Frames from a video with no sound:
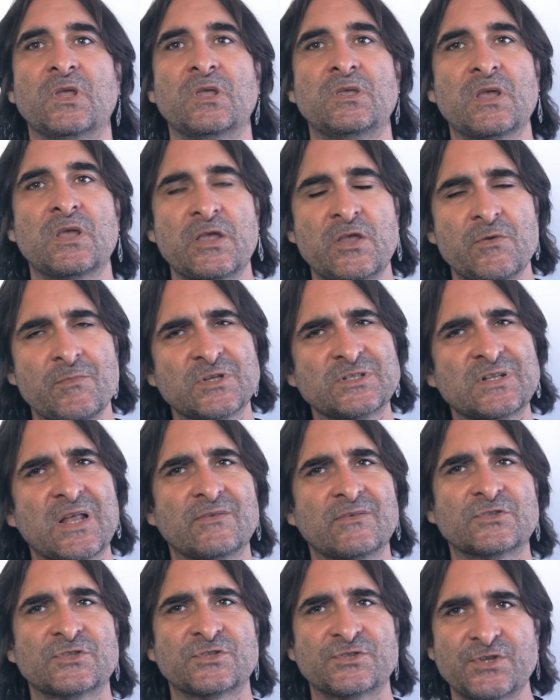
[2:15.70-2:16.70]
Yeah, you must
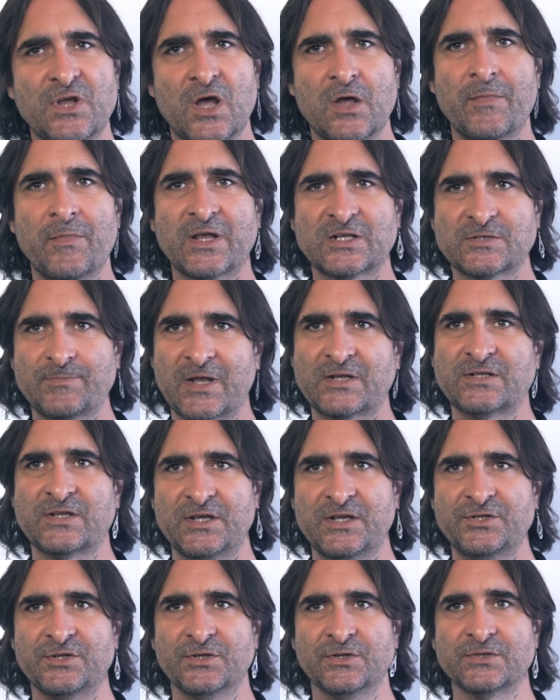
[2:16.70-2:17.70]
have some
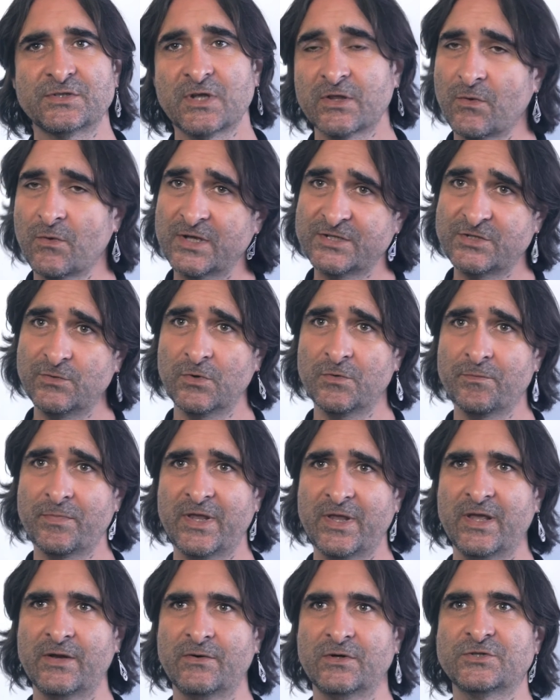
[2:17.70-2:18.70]
expectations, otherwise you wouldn't
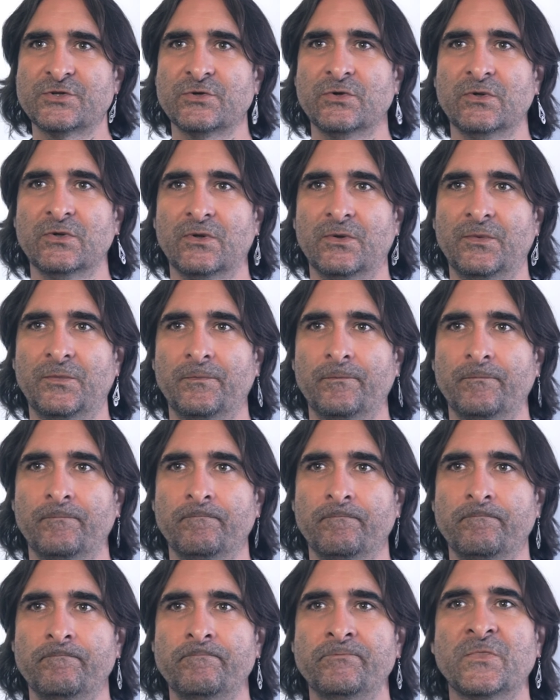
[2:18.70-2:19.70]
be here at all.
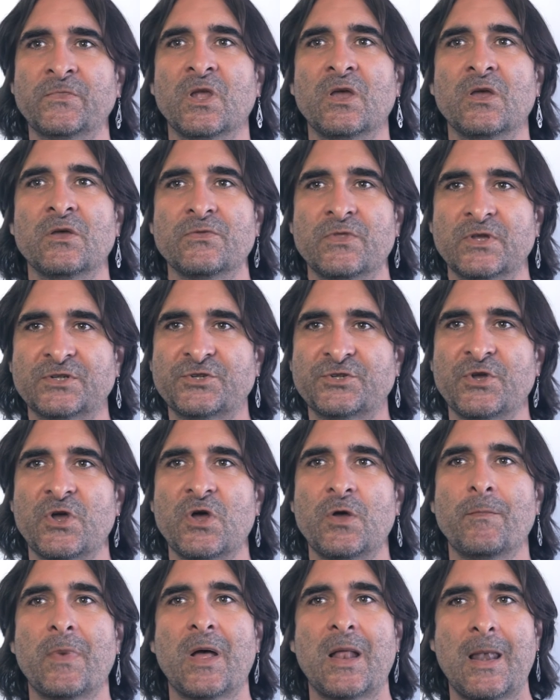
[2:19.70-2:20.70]
The
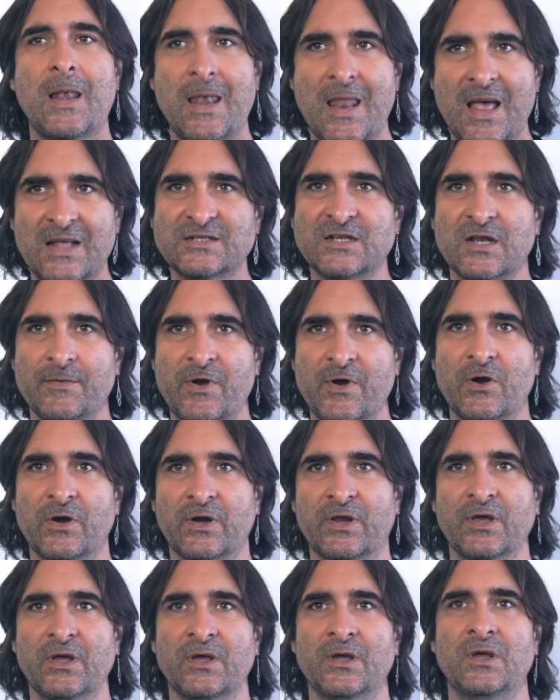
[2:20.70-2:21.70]
term Latin
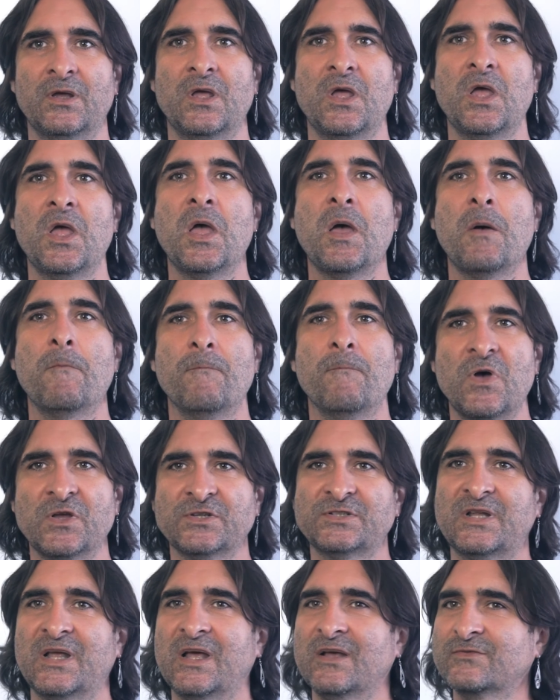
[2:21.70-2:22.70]
America
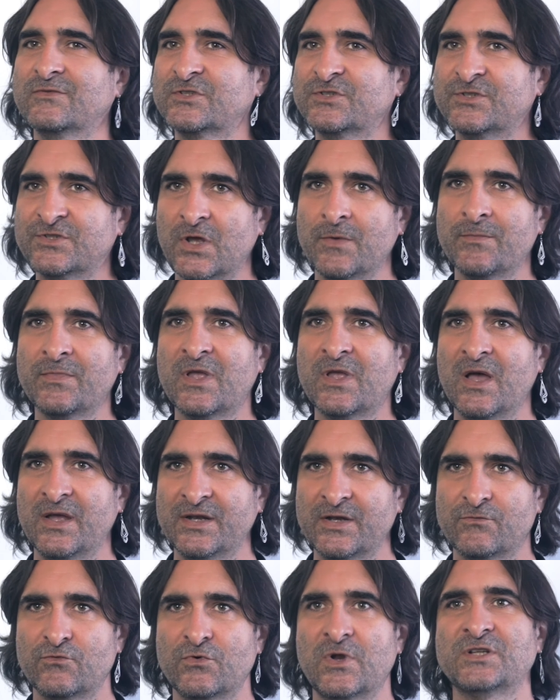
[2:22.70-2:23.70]
must have some kind
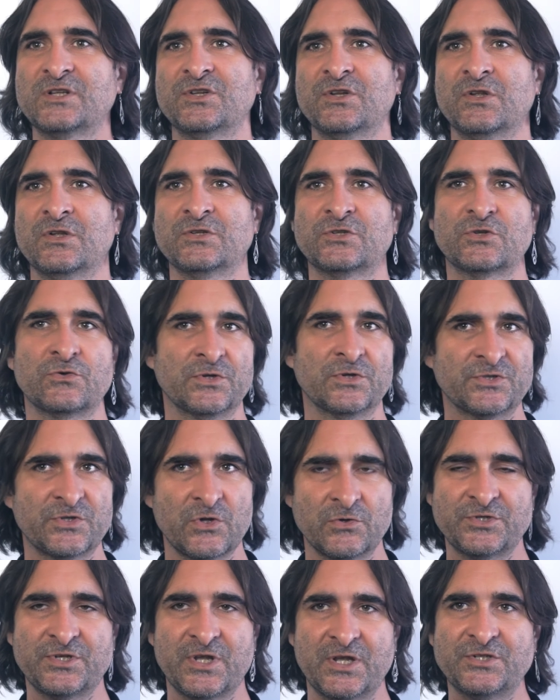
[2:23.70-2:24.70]
of resonance or
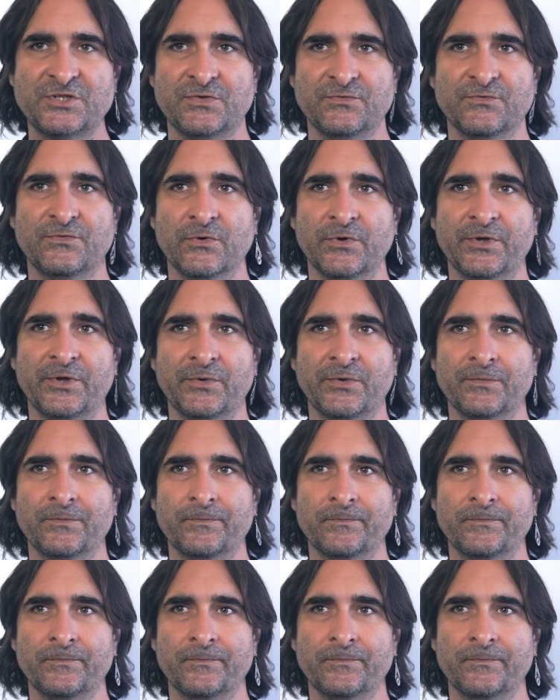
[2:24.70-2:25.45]
association for you.